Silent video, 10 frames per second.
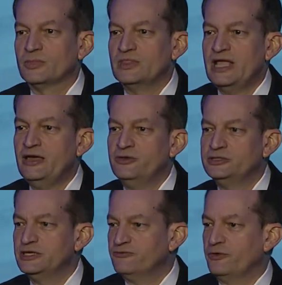Now there are
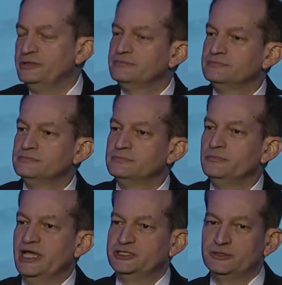different
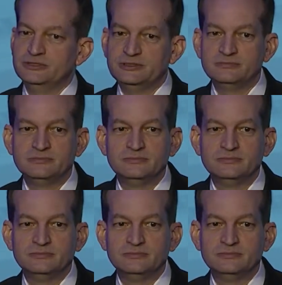measures.